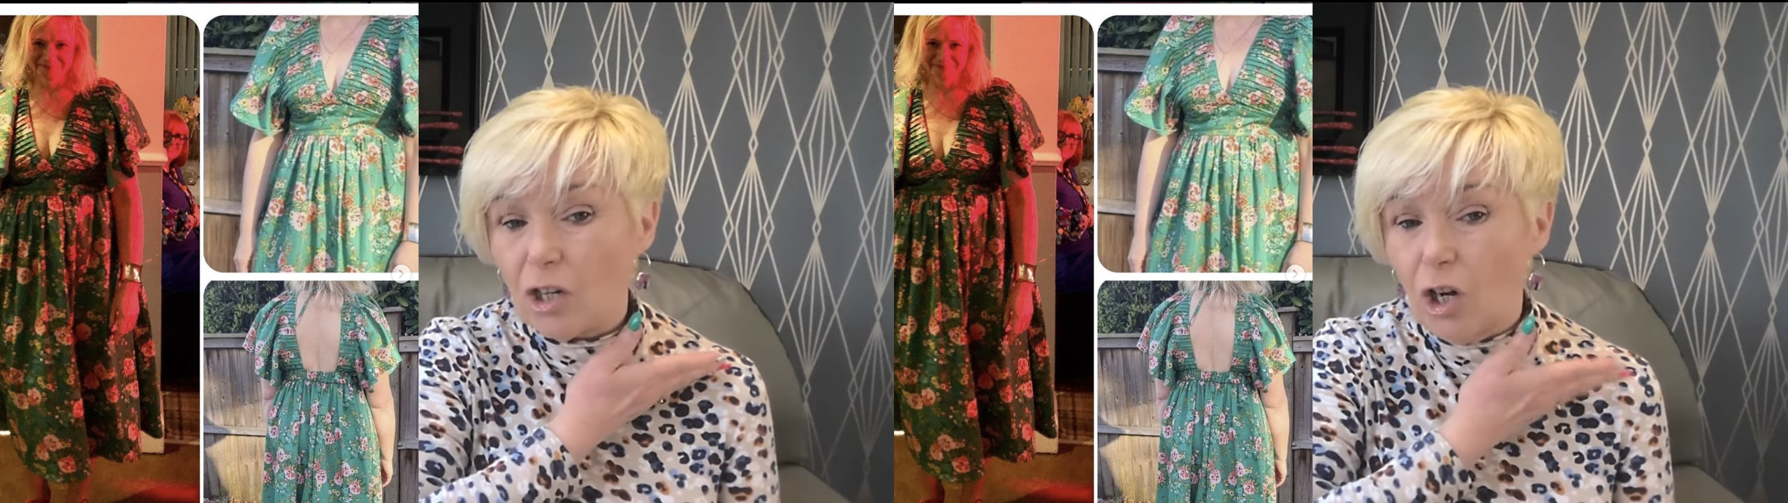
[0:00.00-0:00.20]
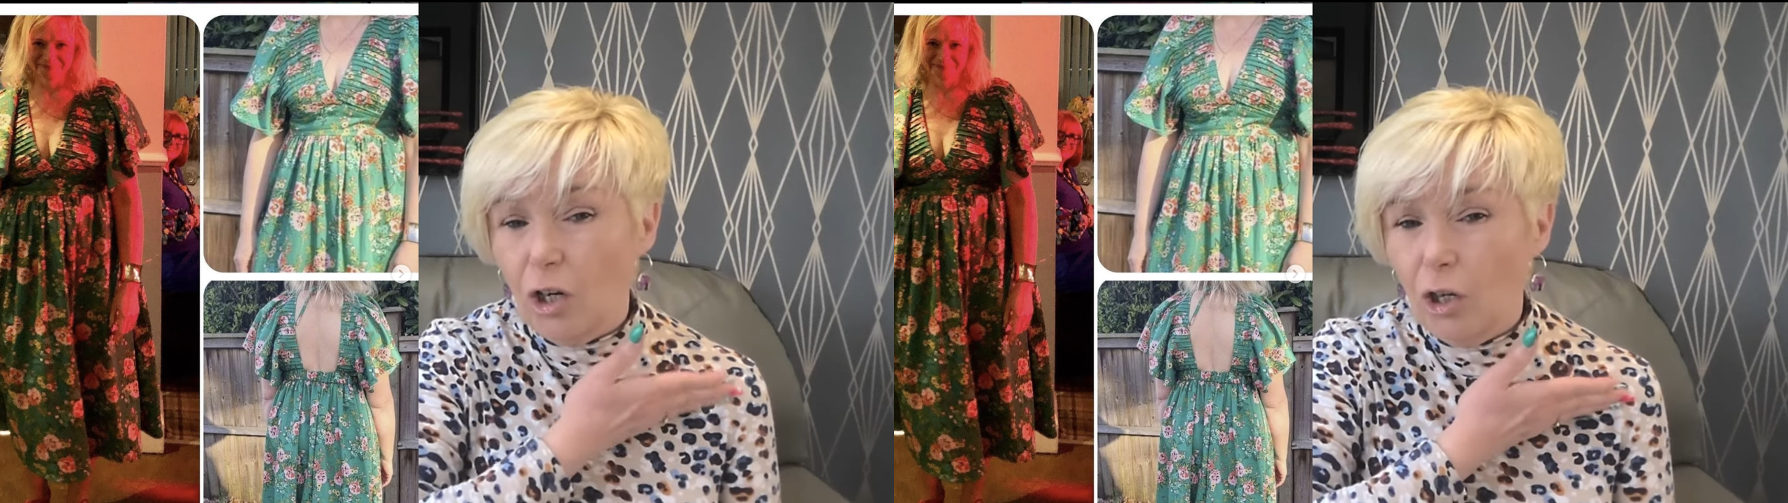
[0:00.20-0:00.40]

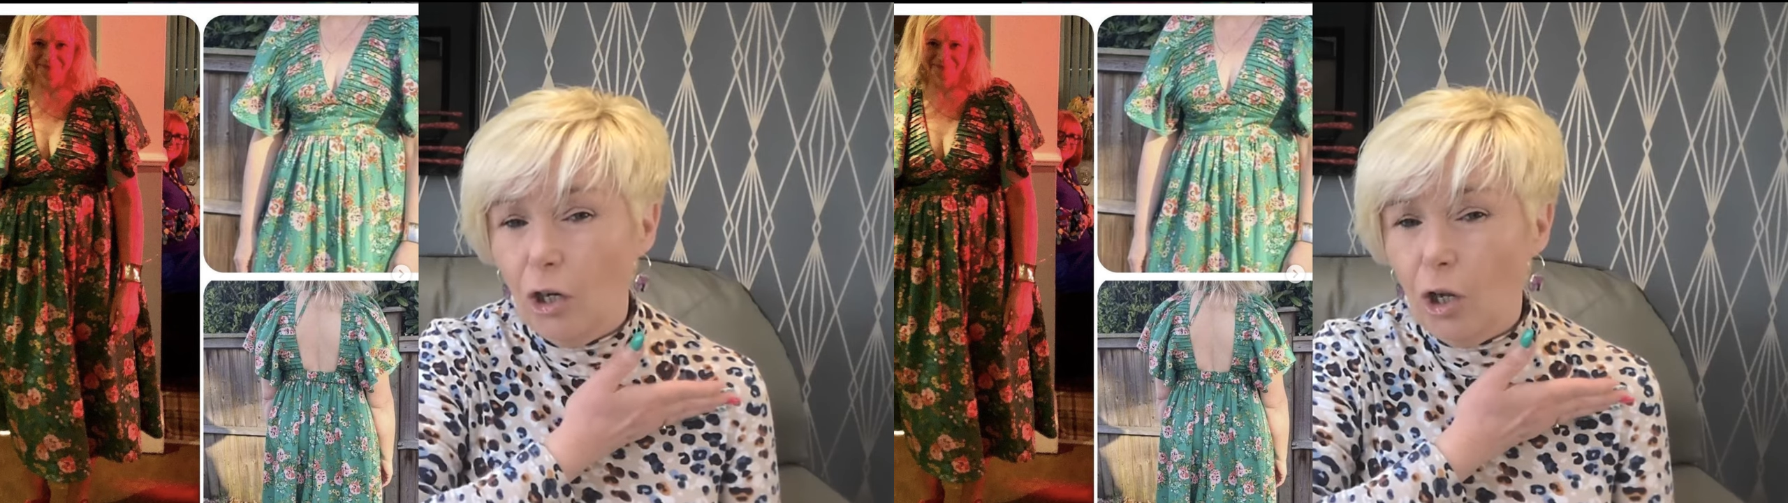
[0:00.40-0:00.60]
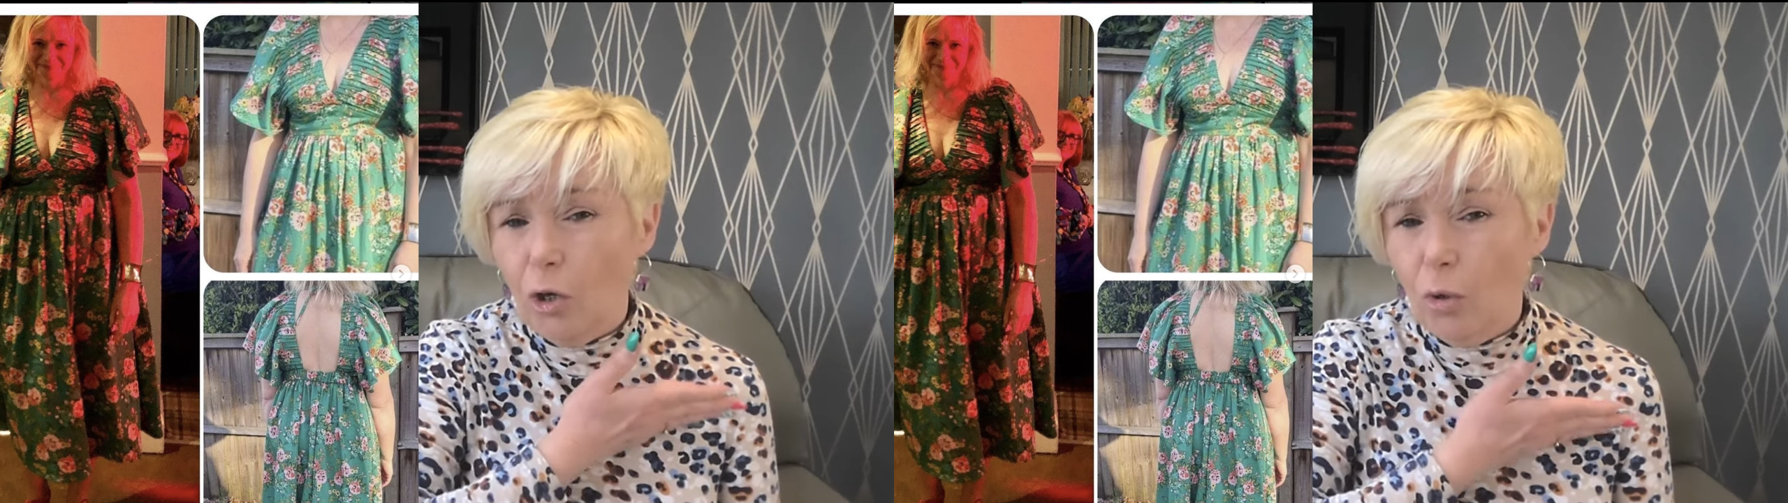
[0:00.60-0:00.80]

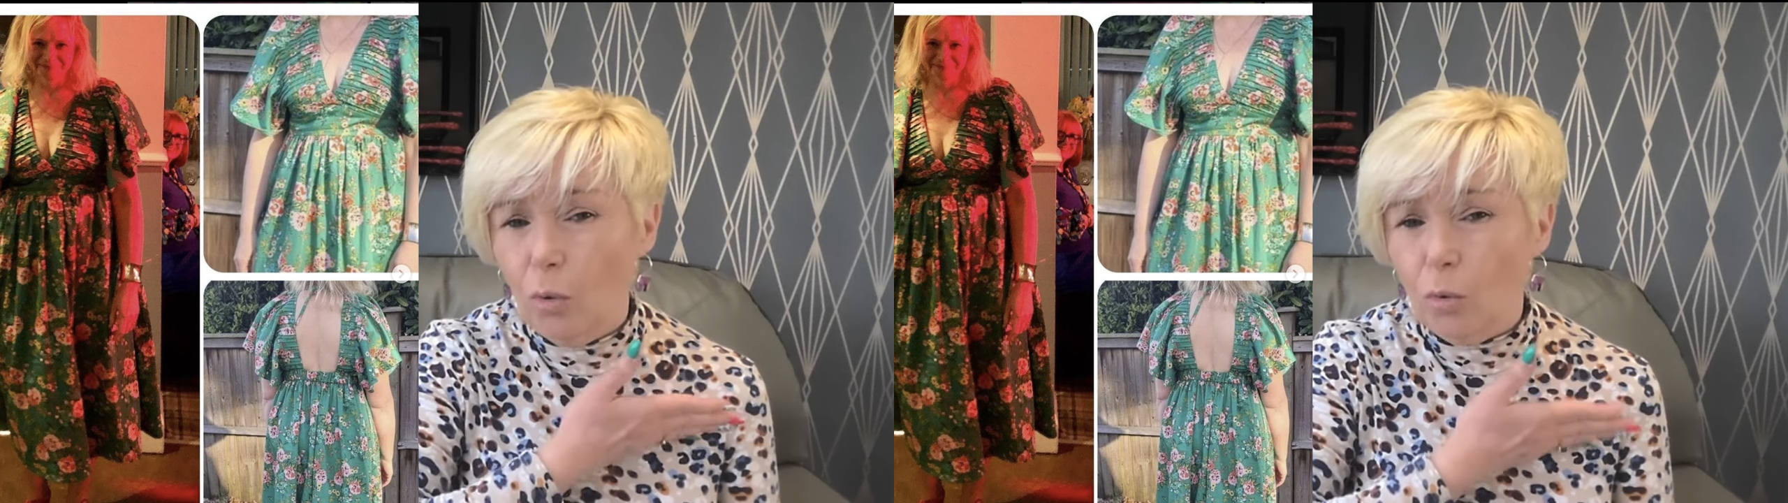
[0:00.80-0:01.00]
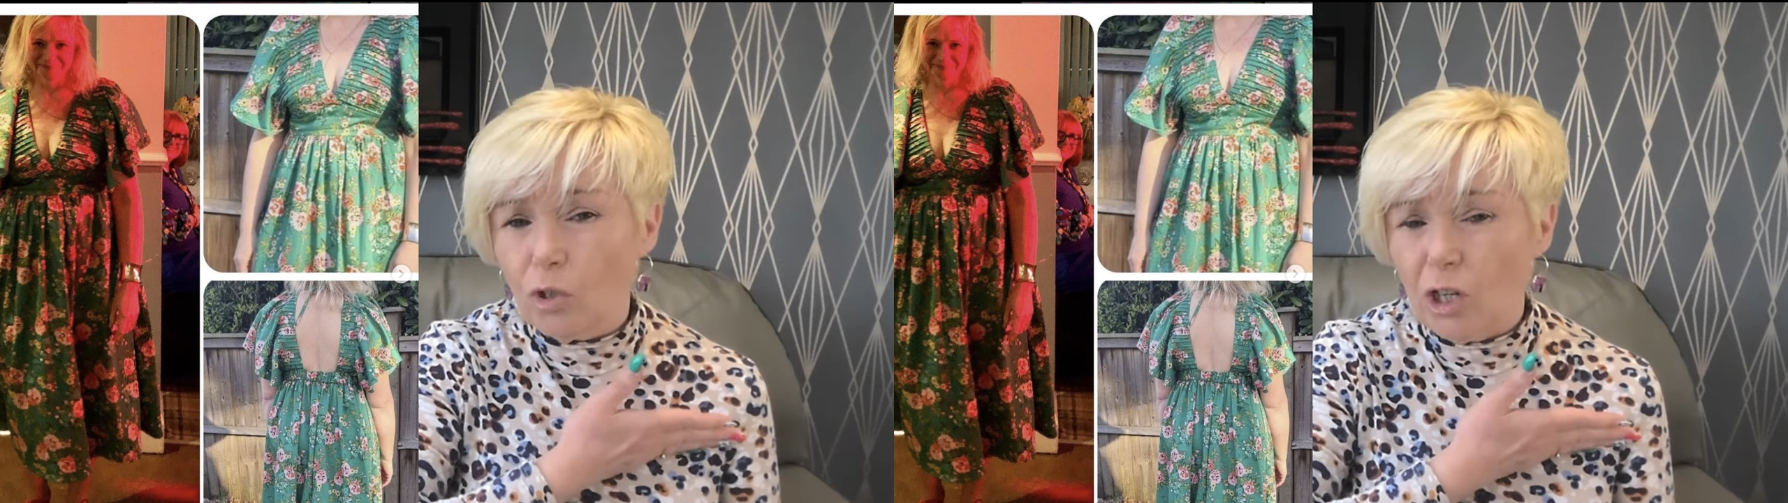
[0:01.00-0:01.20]

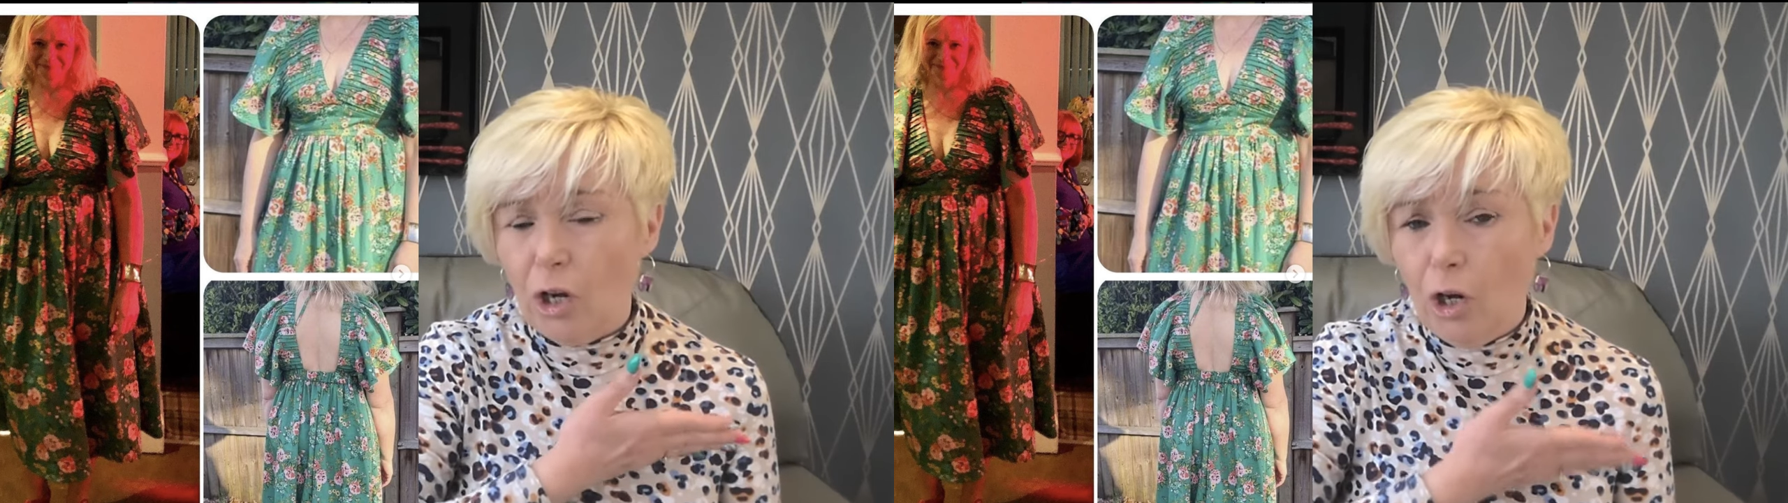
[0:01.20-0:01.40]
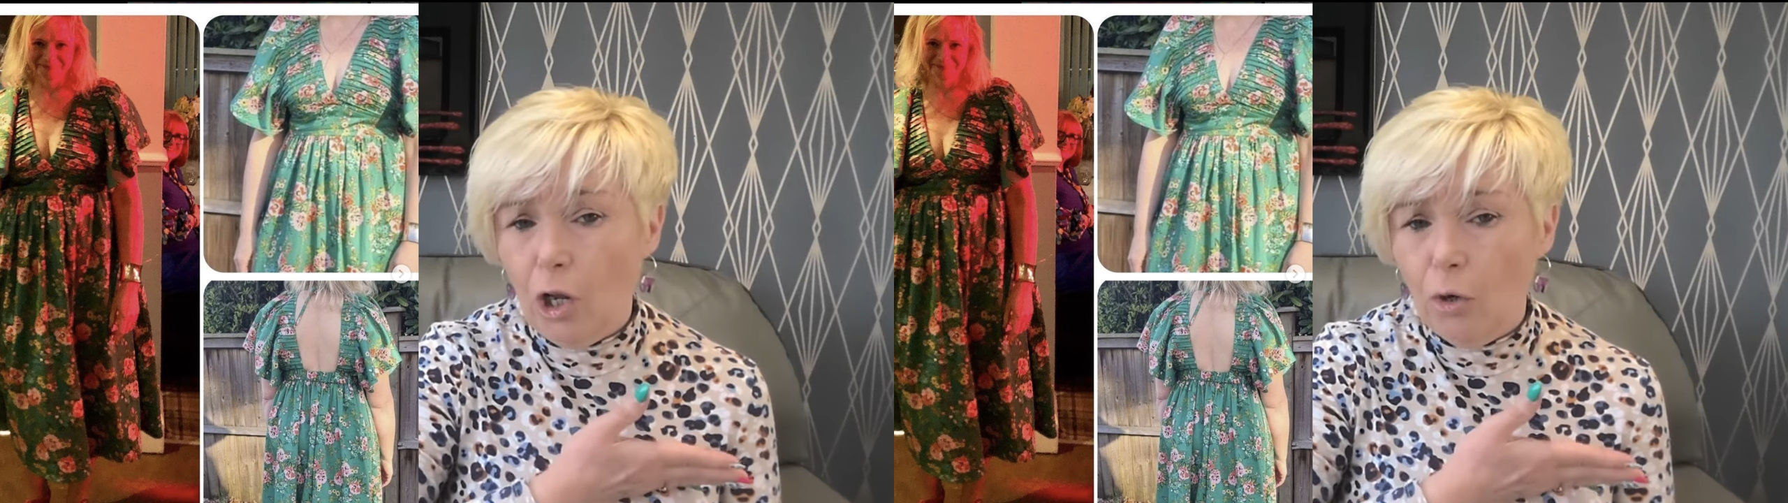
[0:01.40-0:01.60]
loads
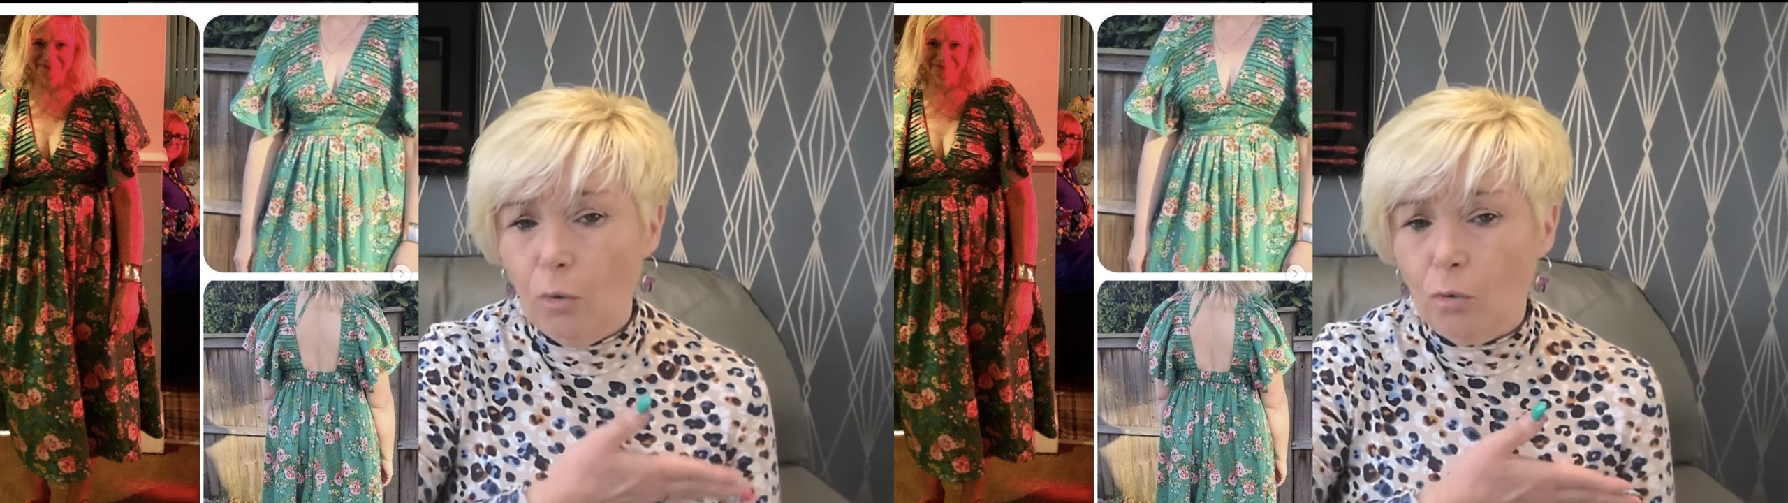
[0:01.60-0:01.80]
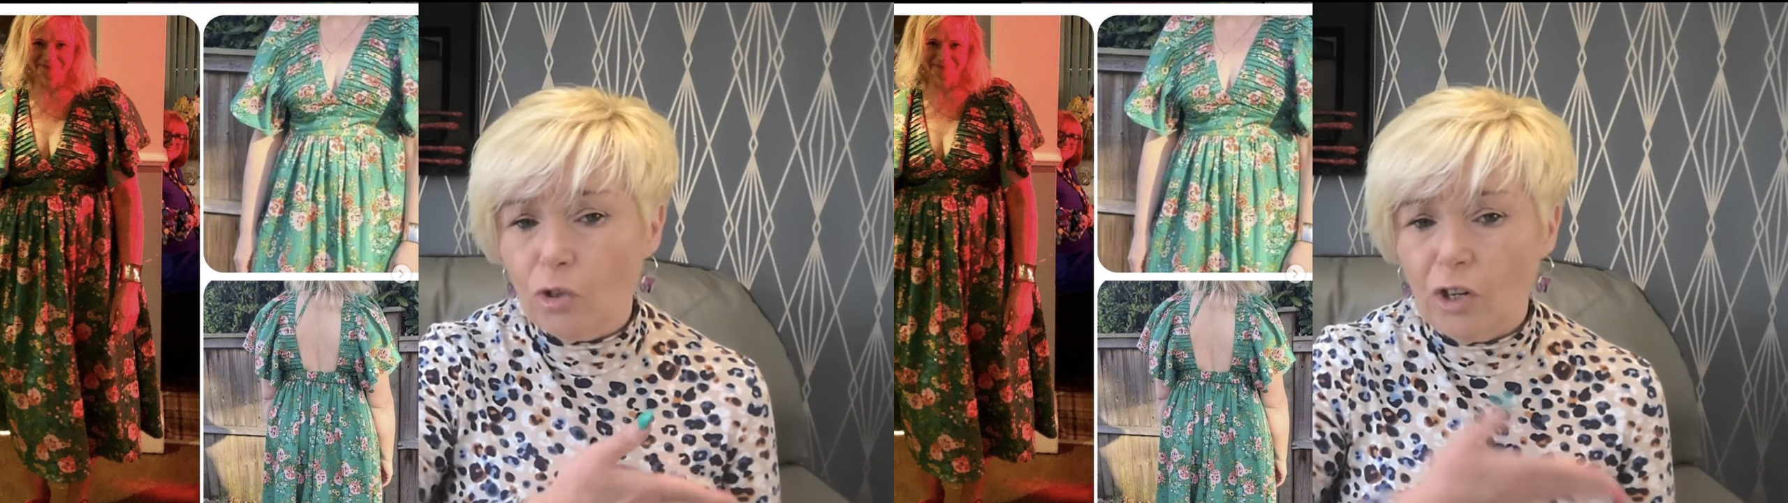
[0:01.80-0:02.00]
and
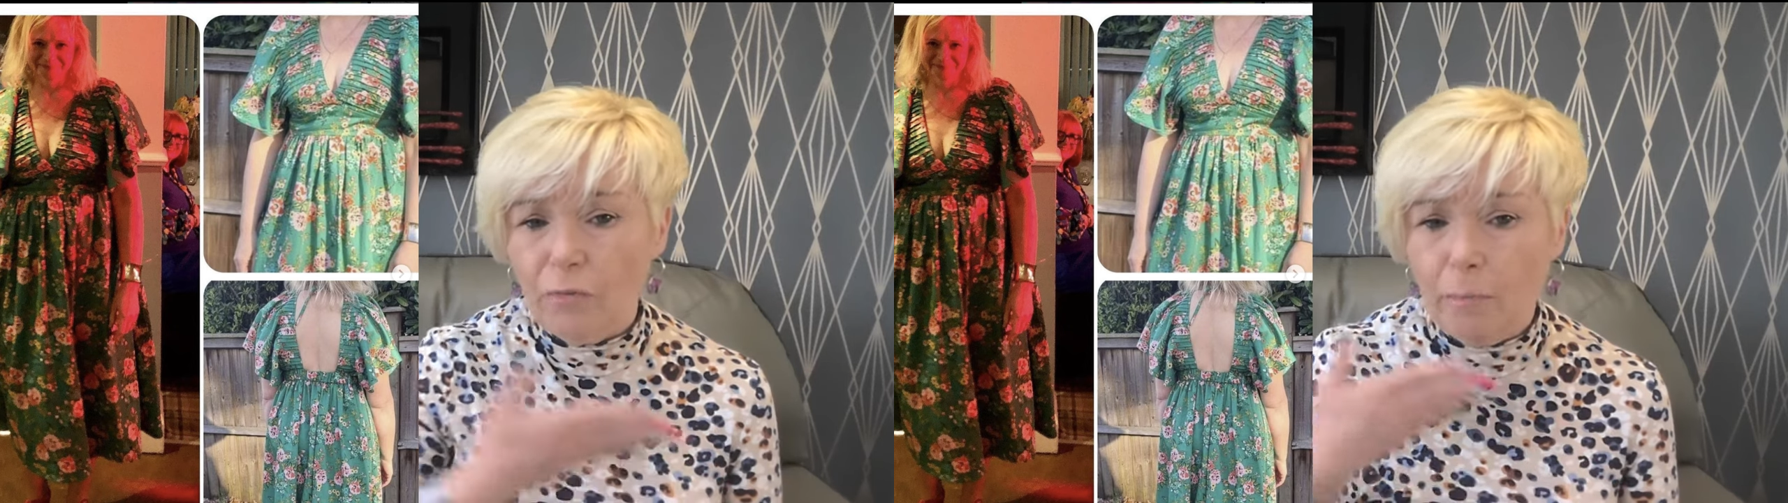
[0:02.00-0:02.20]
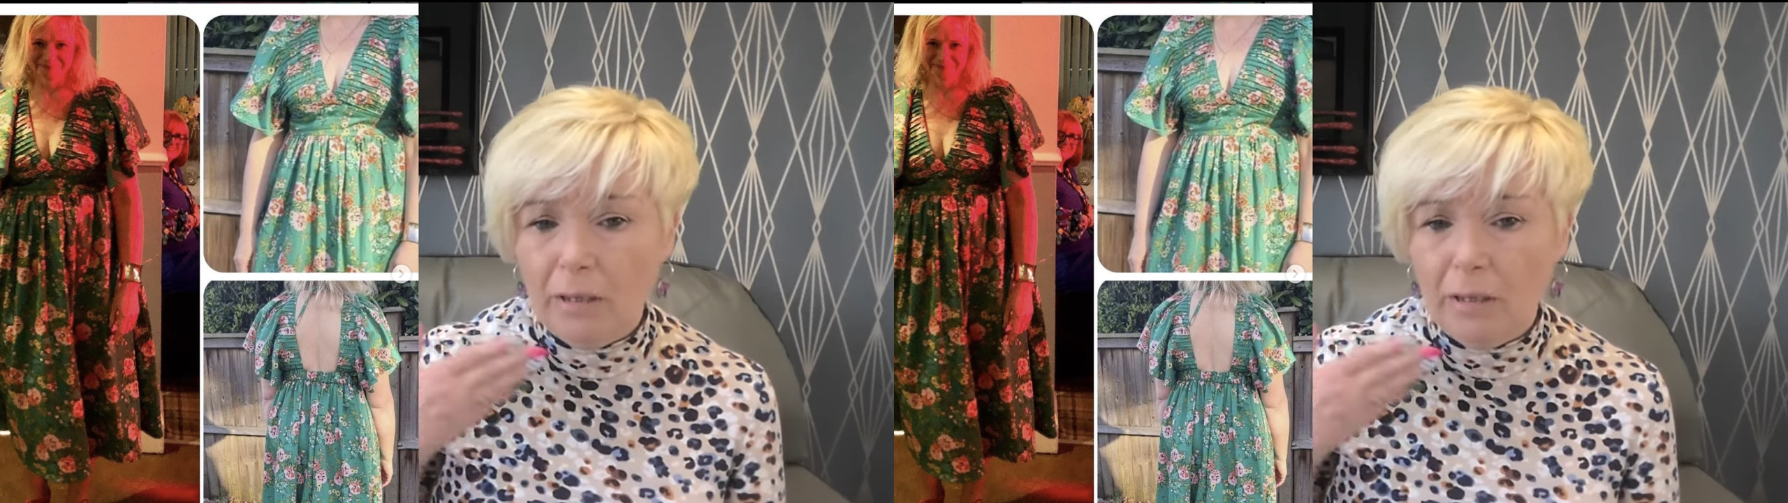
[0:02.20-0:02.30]
loads of